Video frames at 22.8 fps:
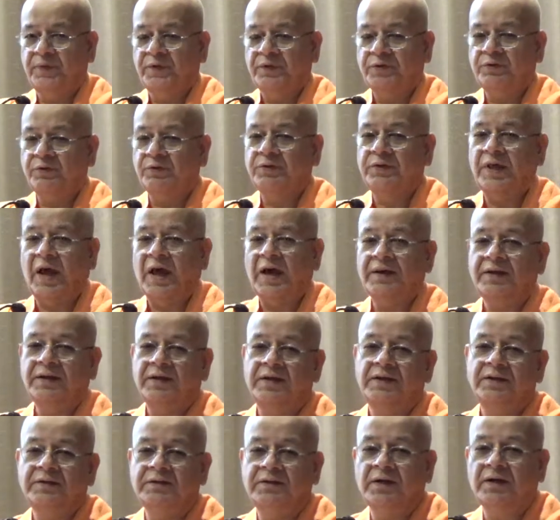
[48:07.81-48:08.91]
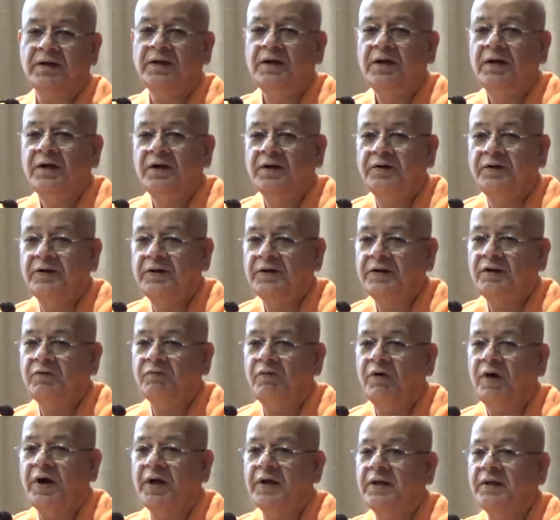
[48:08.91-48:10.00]
So that is the
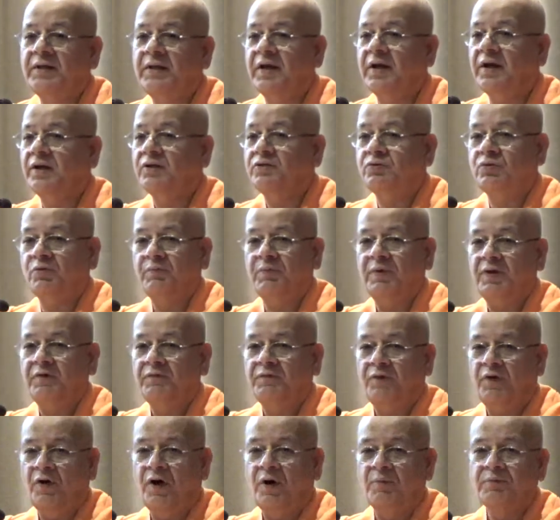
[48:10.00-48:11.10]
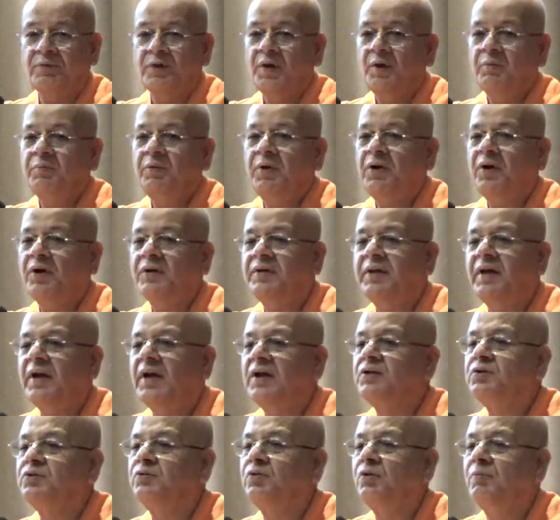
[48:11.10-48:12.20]
reason why there are so many forms. Because there
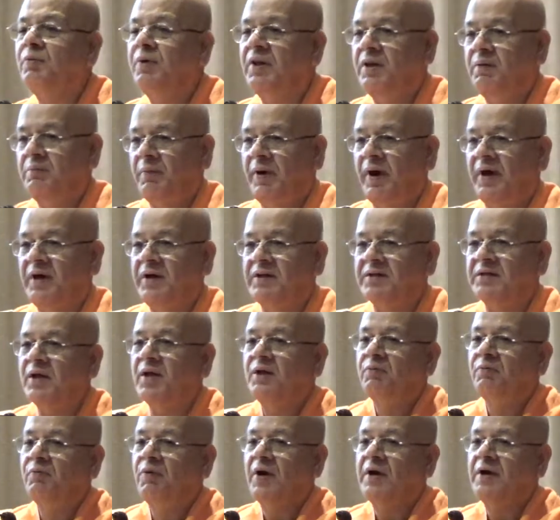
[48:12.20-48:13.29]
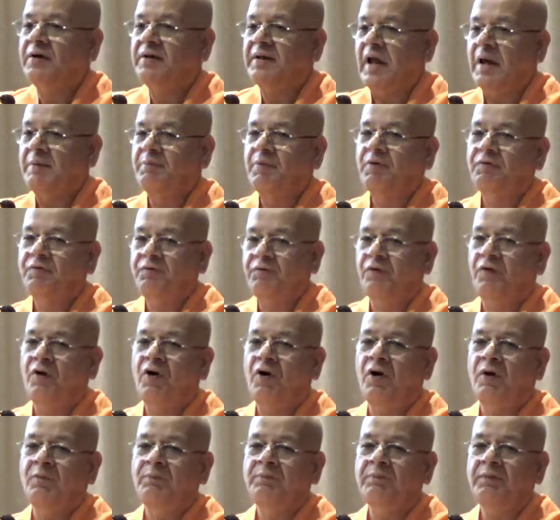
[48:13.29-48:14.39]
are so many minds. One type of
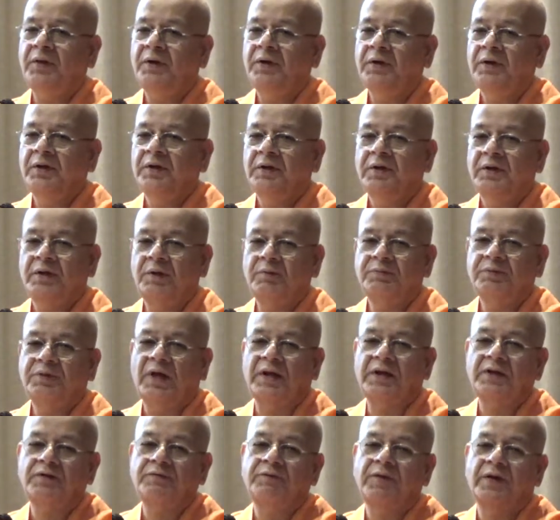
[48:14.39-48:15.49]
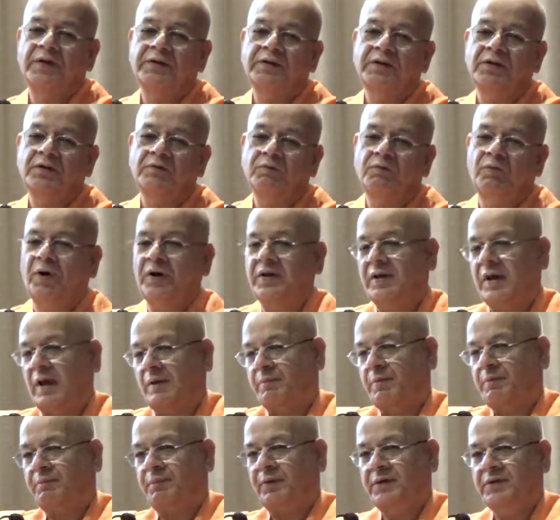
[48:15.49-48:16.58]
form gives satisfaction to one
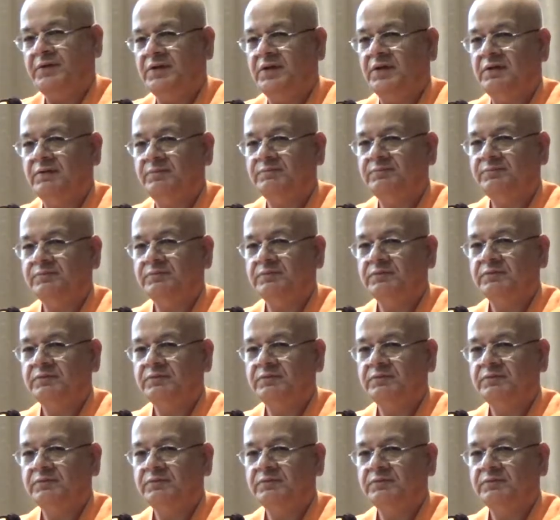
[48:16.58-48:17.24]
type of person.